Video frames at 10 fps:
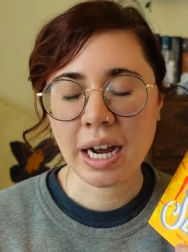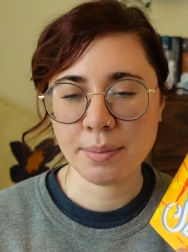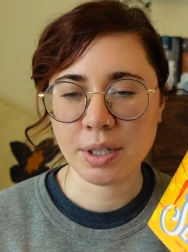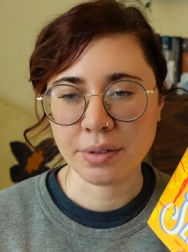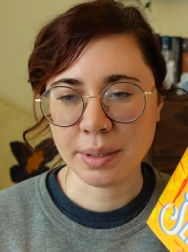
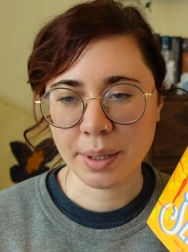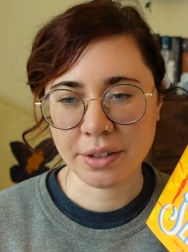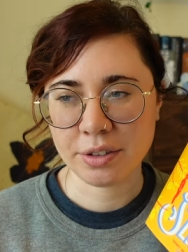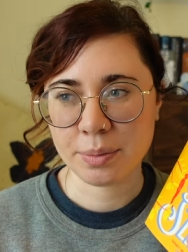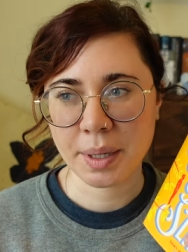I'm not really
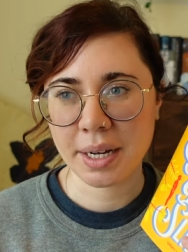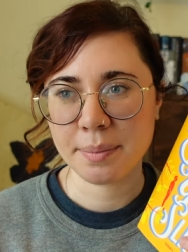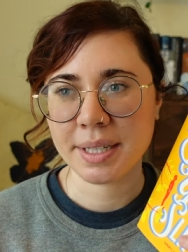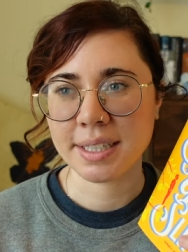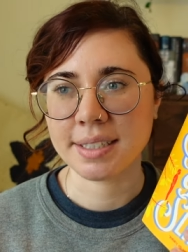bothered by
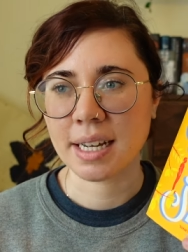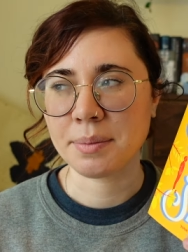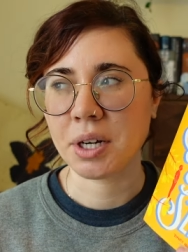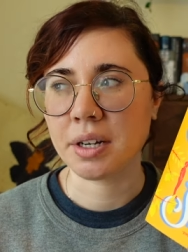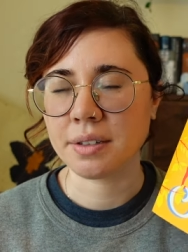because I'm
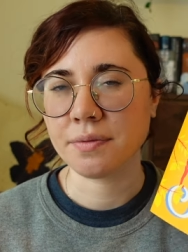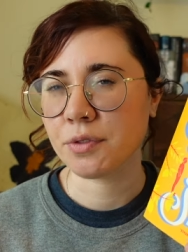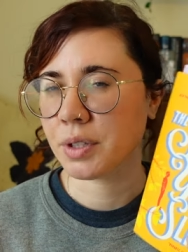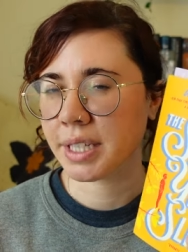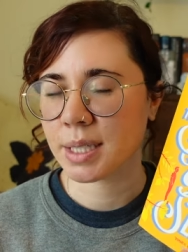not
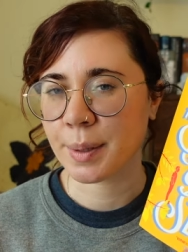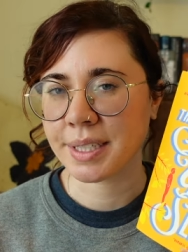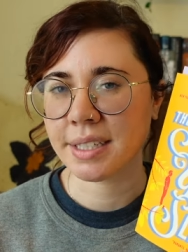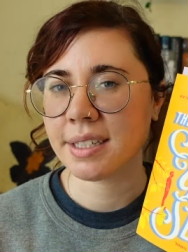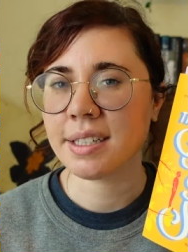fully
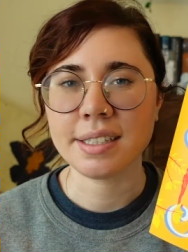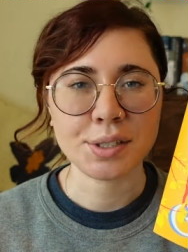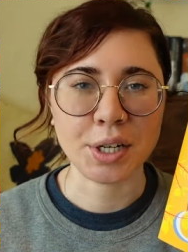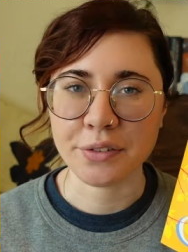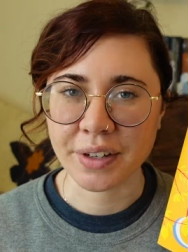expecting it. It's not